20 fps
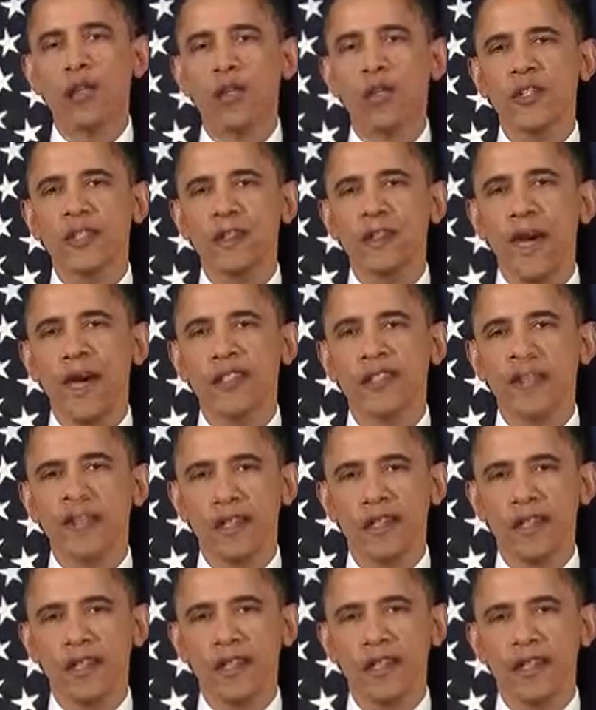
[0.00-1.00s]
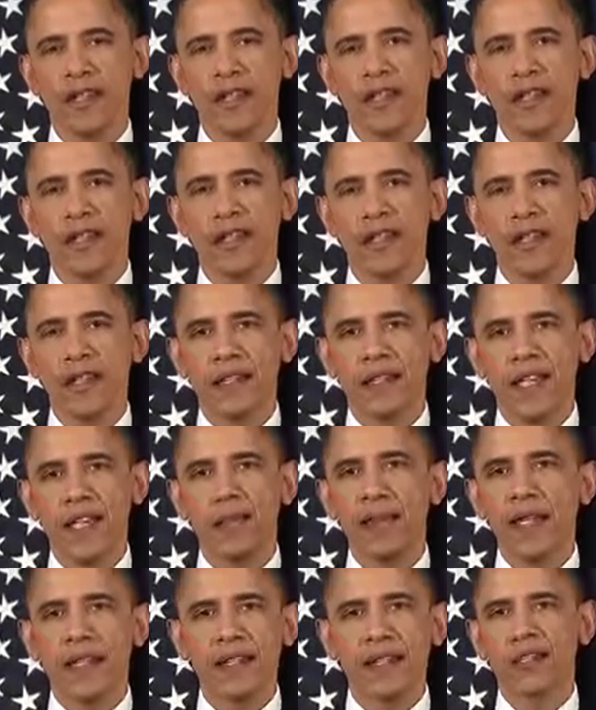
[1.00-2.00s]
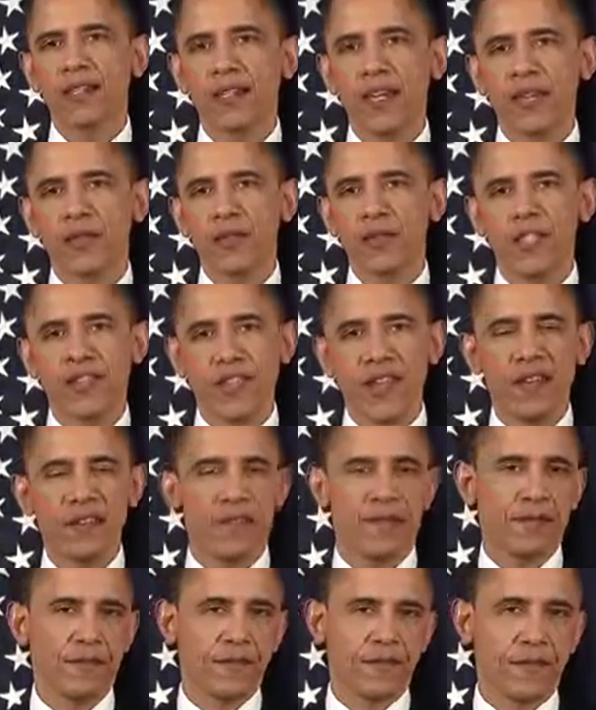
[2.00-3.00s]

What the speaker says: responsibility than keeping this country safe.